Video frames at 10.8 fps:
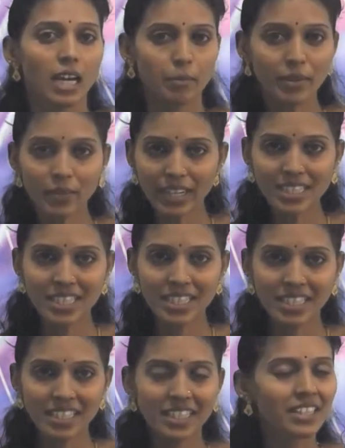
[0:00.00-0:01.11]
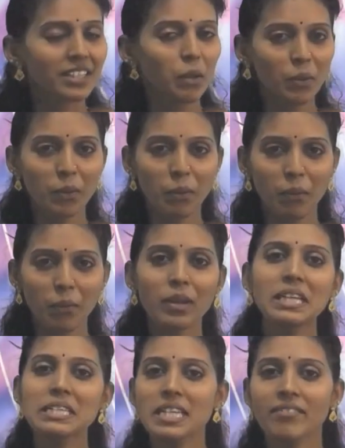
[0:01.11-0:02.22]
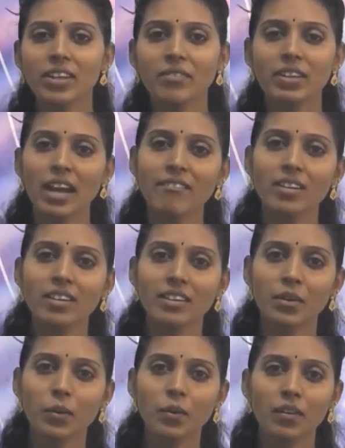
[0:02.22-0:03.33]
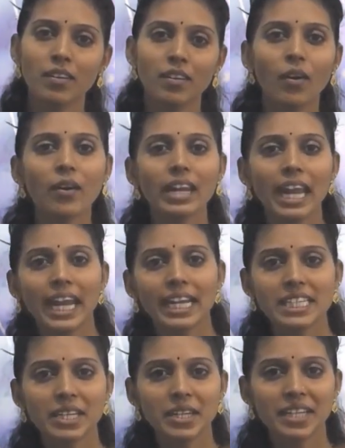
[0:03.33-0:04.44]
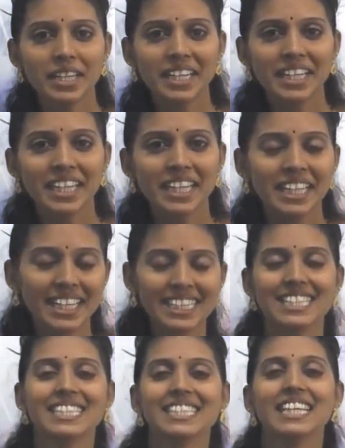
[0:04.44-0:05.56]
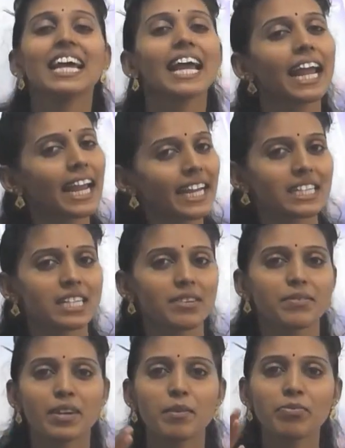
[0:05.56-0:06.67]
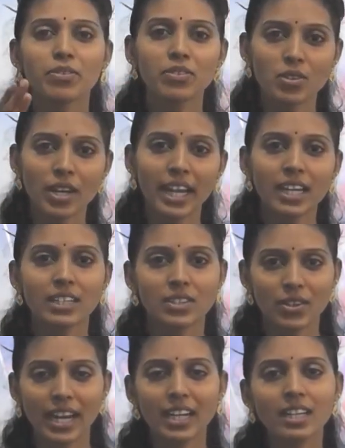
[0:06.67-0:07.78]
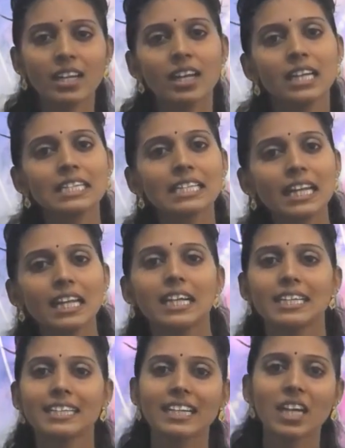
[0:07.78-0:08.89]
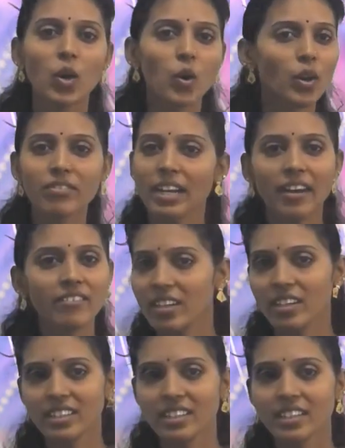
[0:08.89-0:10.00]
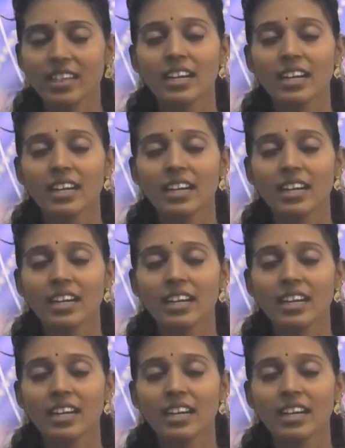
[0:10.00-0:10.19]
Am I right? No, only 7 we have learned, no? Or 8? Yes, 8. From triangle till decagon we have learned.